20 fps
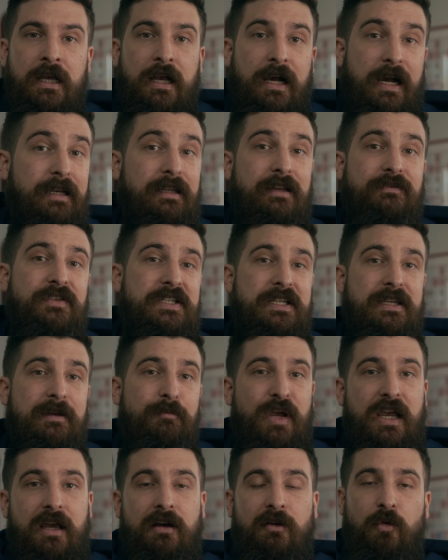I'd love to see a
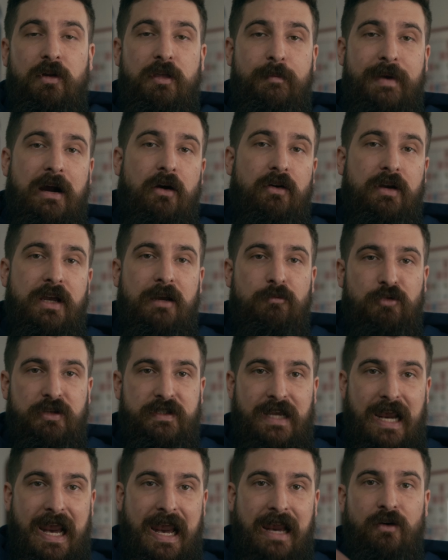panel where the power cable
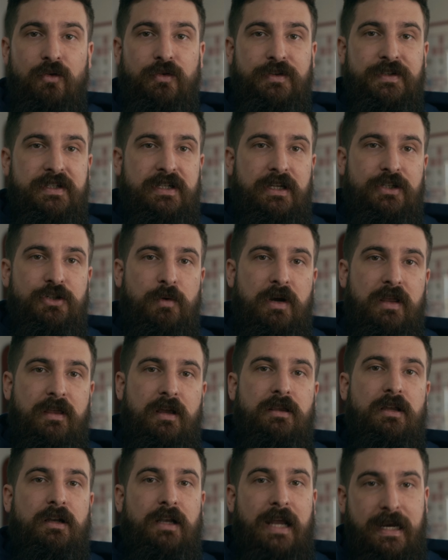is angled in such a way
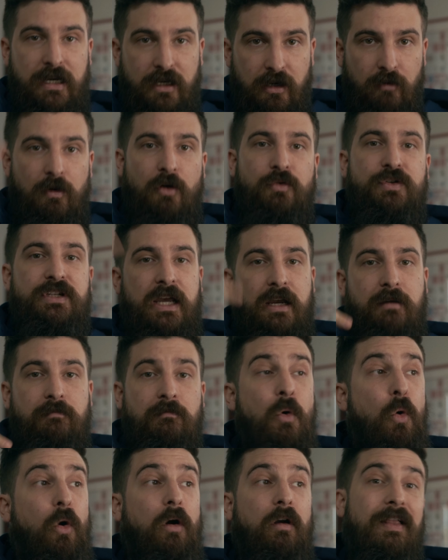that the light can rotate
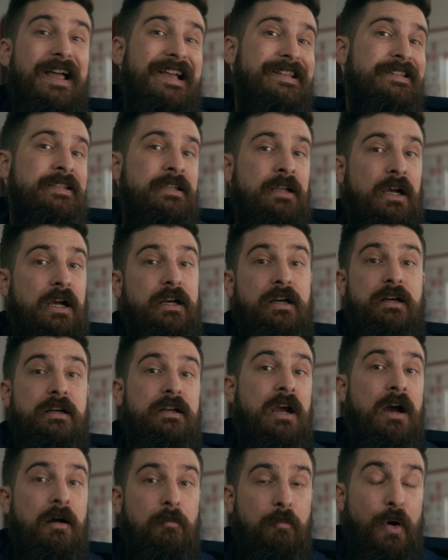more or less
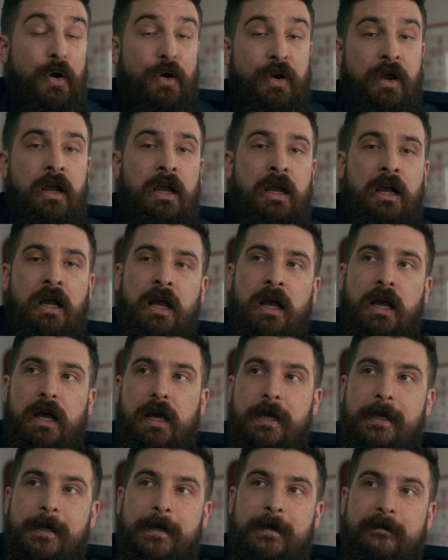unencumbered.
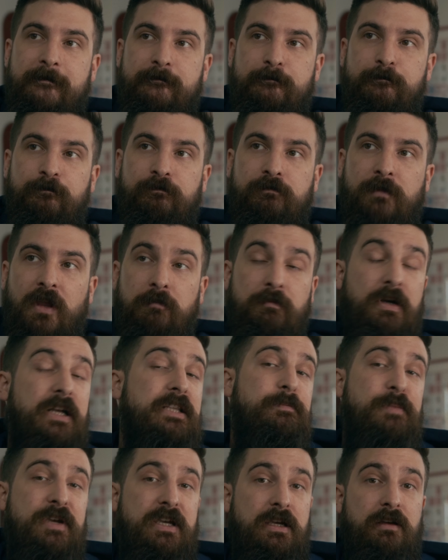But
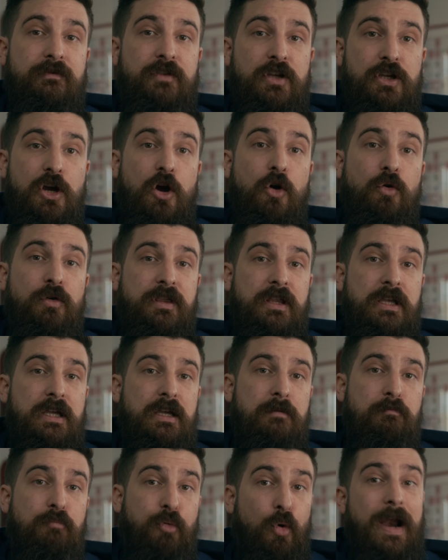speaking of the yoke,
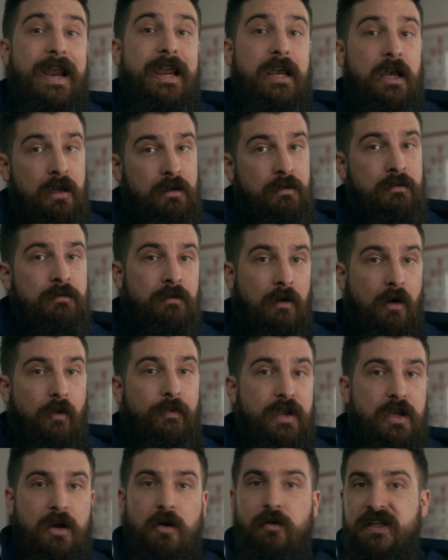the brake on
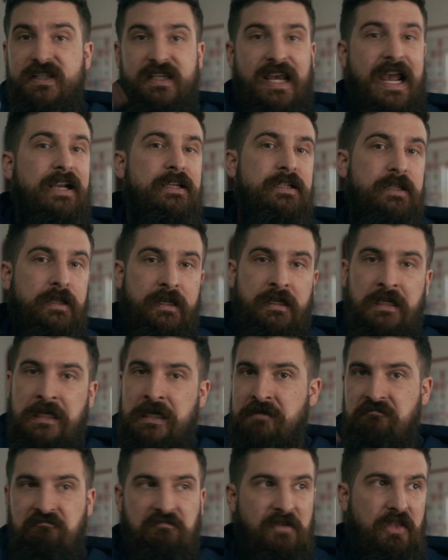the yoke is excellent.
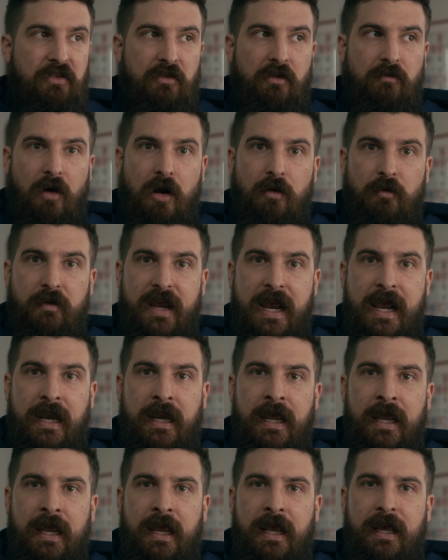Nothing wrong with
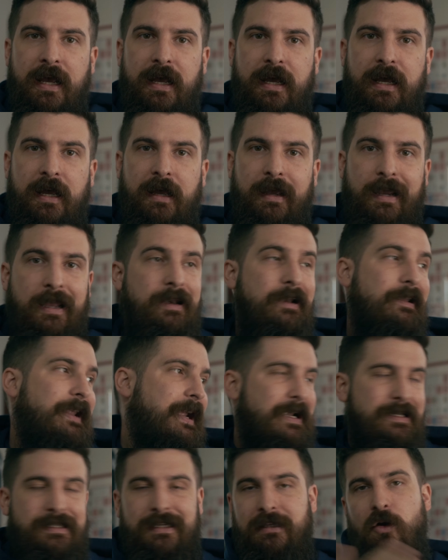that. And
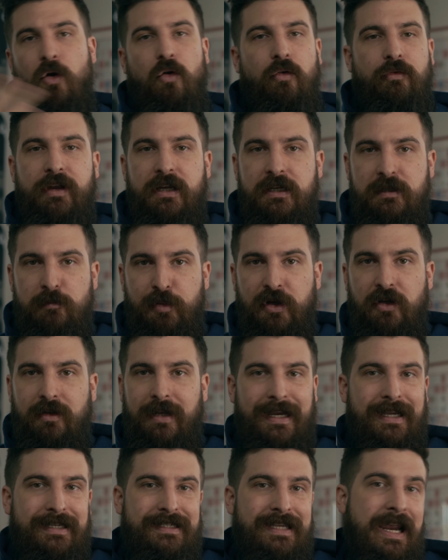like I said, the whole thing is built
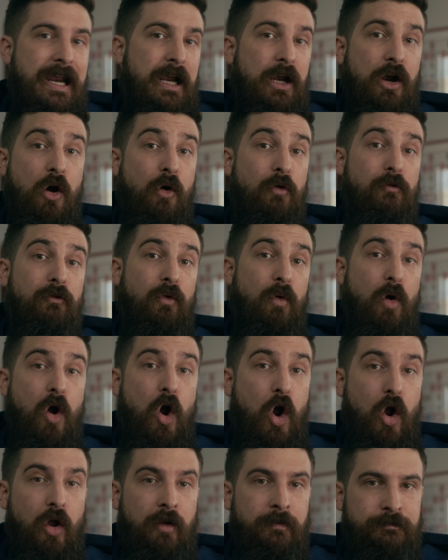like a tank
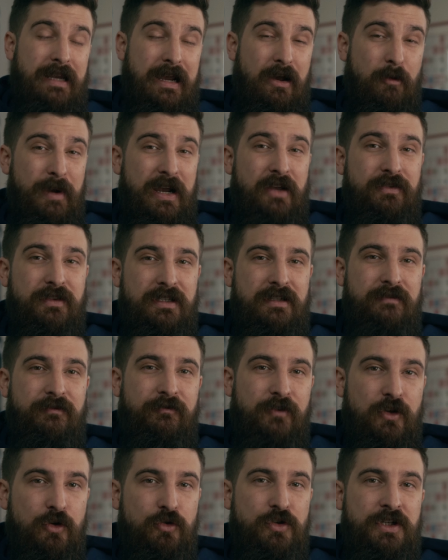overall. Now about the
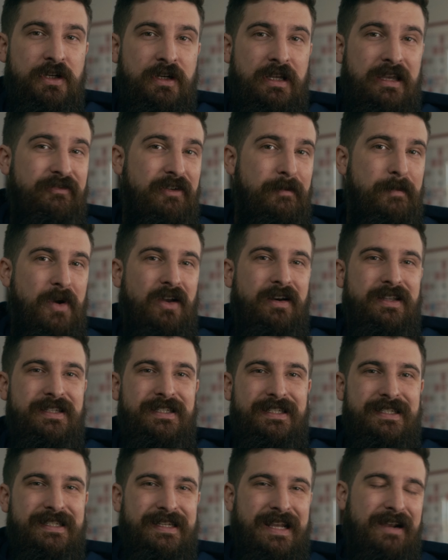diffusion, if I'm
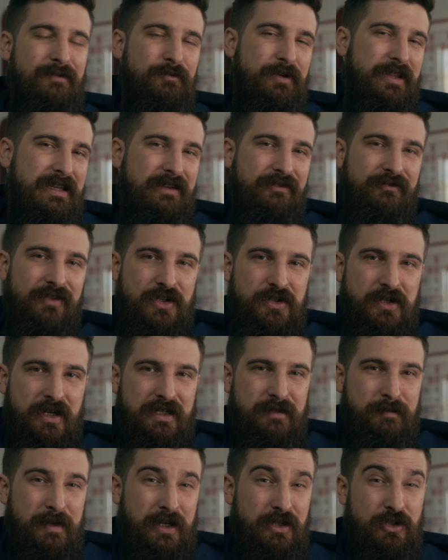honest, it's not really a feature
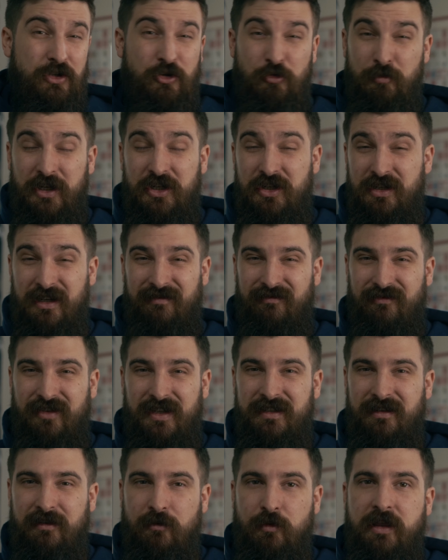I'd spend too much time
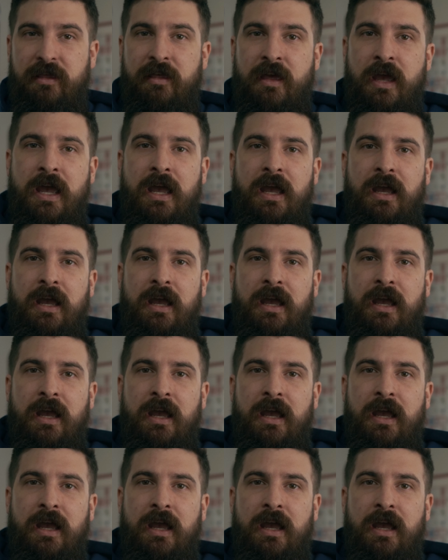fussing with.